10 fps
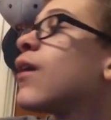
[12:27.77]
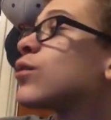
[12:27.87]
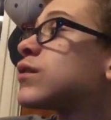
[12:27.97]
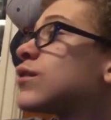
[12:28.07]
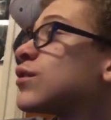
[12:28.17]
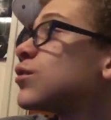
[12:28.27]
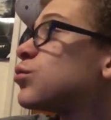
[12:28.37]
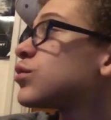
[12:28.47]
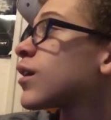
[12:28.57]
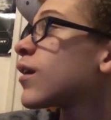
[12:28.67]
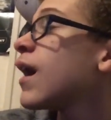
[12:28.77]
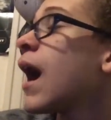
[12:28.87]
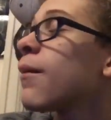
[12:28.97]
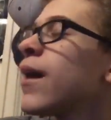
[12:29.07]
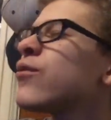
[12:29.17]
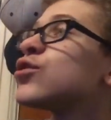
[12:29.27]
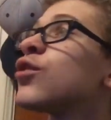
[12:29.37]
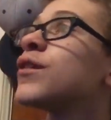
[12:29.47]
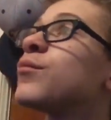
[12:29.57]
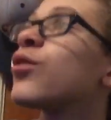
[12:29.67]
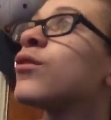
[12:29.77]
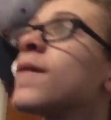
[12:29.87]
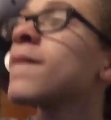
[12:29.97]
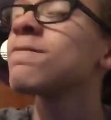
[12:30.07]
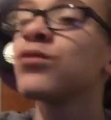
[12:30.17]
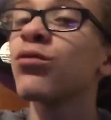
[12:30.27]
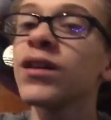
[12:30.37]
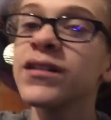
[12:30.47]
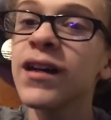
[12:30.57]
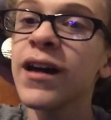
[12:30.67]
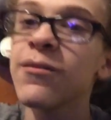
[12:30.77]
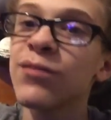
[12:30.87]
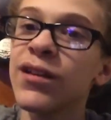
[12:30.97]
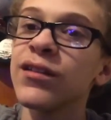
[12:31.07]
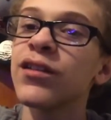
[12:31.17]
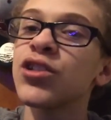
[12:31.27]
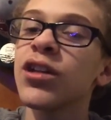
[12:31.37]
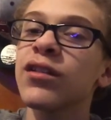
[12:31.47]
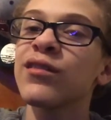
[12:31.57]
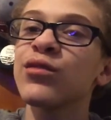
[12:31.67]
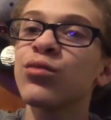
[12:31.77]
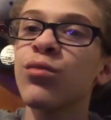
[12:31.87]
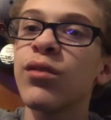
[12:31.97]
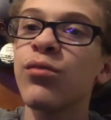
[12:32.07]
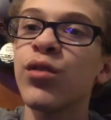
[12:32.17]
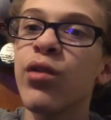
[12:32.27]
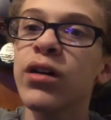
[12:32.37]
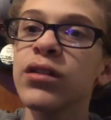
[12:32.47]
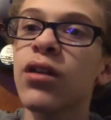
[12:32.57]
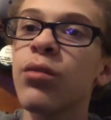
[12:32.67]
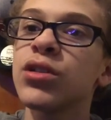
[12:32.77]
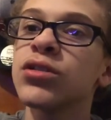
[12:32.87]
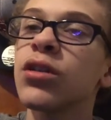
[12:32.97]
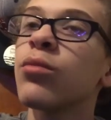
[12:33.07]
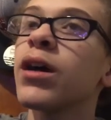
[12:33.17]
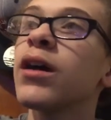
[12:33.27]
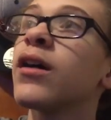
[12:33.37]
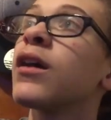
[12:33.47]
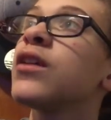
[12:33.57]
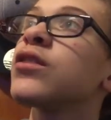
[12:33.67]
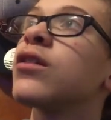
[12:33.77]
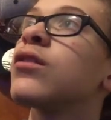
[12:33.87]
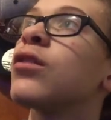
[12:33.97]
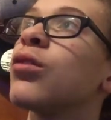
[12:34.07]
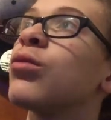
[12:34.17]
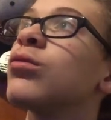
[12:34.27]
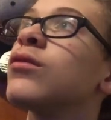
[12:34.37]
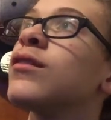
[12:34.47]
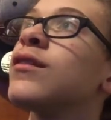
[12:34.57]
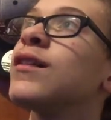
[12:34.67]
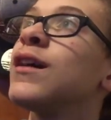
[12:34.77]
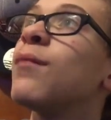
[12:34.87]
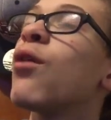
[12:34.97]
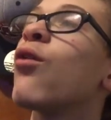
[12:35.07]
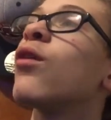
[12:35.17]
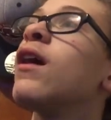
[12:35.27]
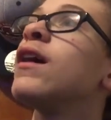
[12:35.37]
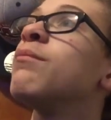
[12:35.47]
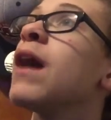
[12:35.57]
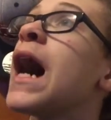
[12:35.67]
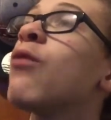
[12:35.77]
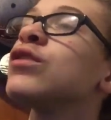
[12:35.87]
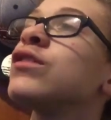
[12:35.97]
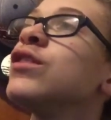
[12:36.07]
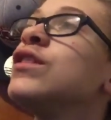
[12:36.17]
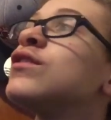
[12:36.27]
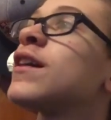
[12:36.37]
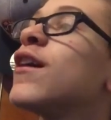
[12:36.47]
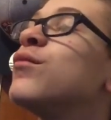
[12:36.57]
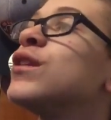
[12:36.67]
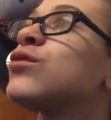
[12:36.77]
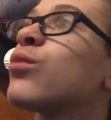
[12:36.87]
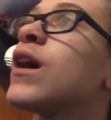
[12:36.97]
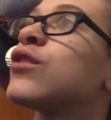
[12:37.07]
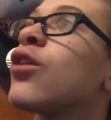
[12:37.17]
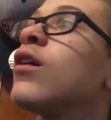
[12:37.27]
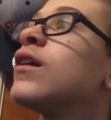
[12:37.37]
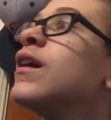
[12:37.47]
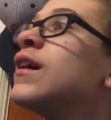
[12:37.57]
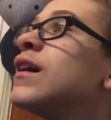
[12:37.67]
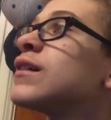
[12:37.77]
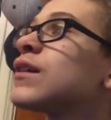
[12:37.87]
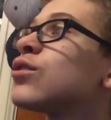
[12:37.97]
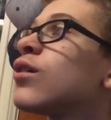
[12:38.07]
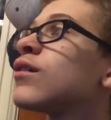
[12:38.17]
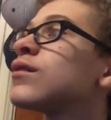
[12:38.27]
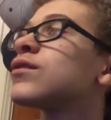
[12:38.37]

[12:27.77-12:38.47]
I was literally too scared. I'm not even joking, bro. The one time, the chick, we were walking in the hallway, she said, hold my hand. I said, no. Bro, I was literally scared because what I thought I thought